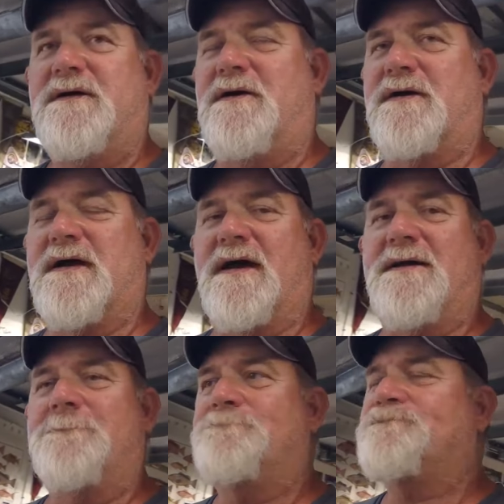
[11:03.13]

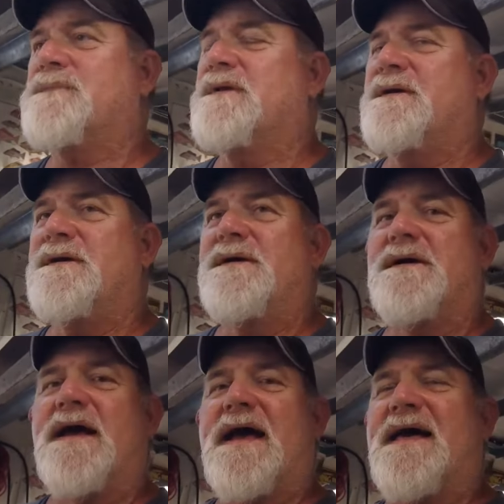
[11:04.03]
okay?
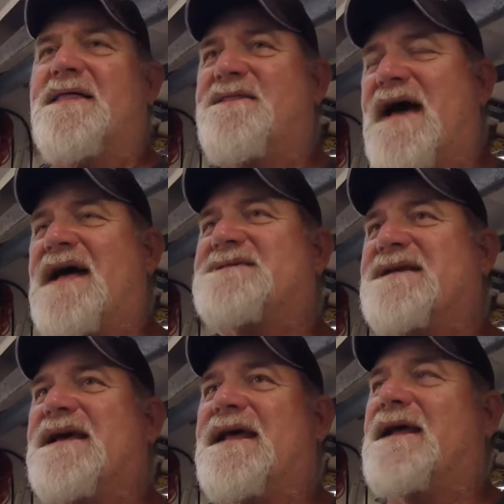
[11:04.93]
That's
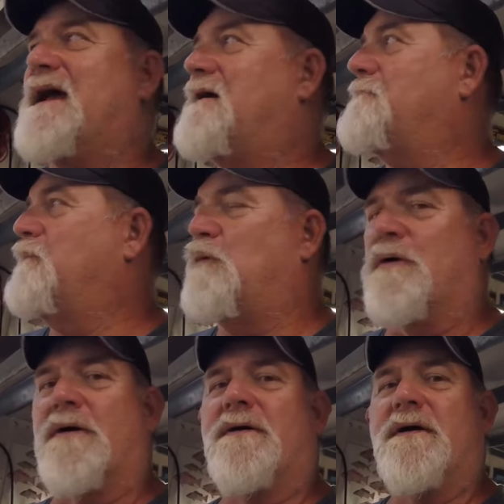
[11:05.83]
getting out
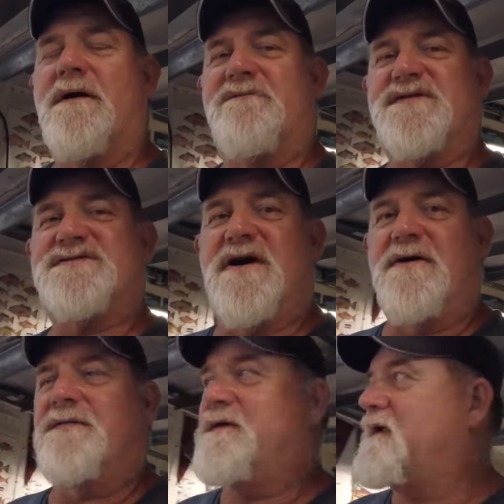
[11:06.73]
more of the
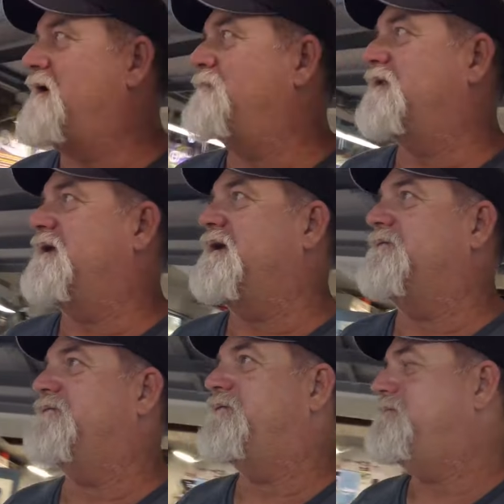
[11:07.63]
salt than I
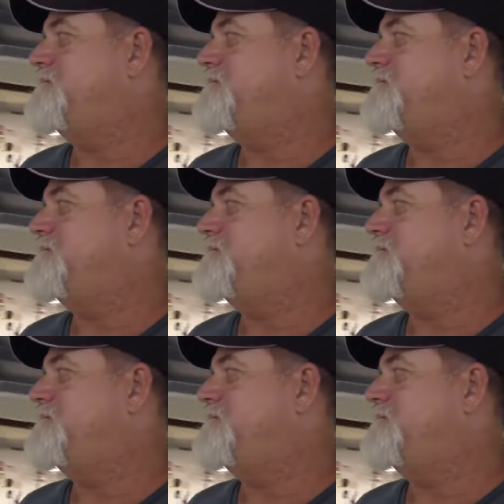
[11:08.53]
believe